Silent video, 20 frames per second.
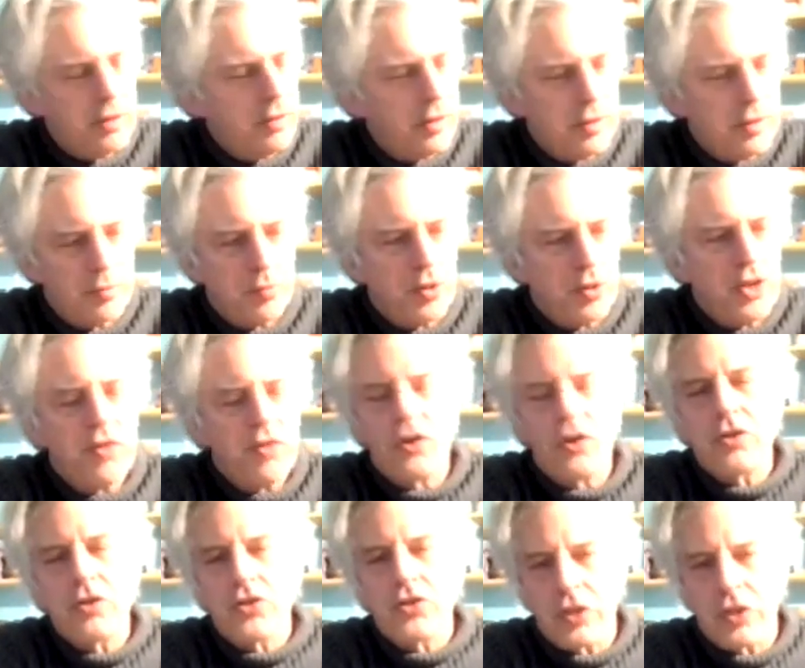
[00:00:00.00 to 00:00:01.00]
play for
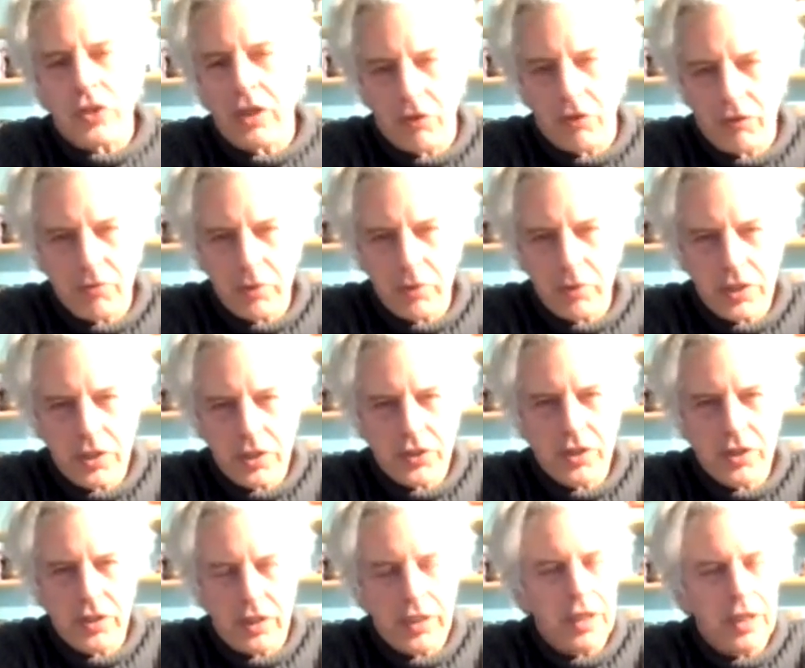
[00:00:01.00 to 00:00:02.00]
yourself, because
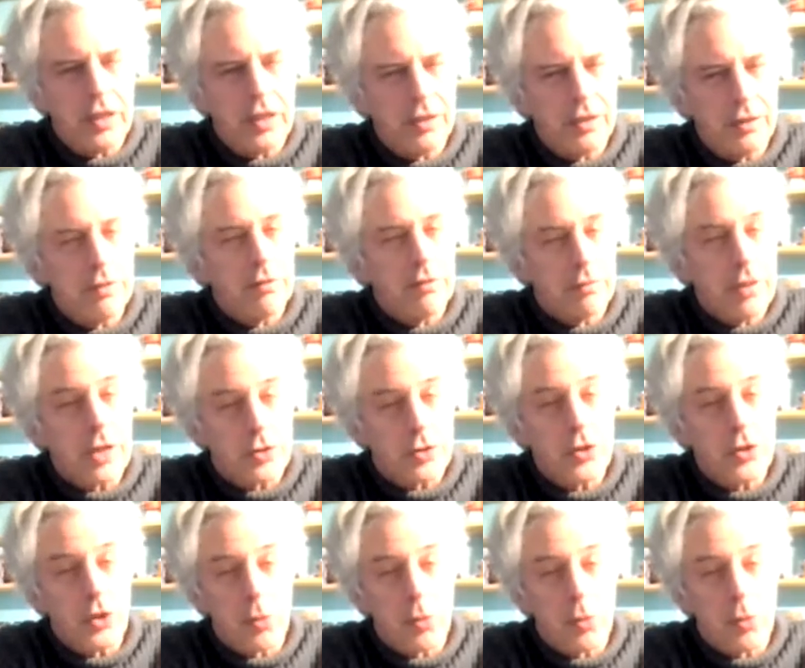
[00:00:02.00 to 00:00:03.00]
in the end, that's
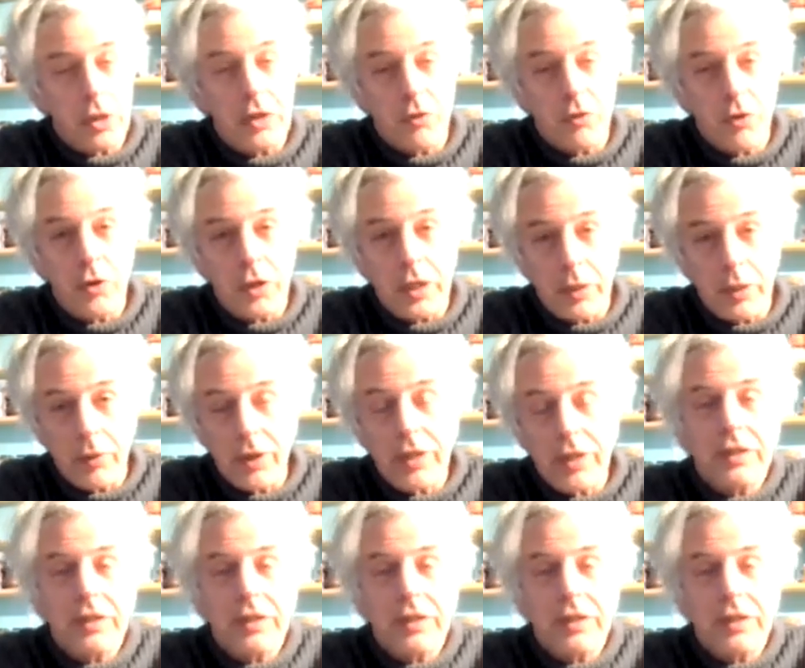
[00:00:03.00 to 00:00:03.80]
who you're playing for anyway.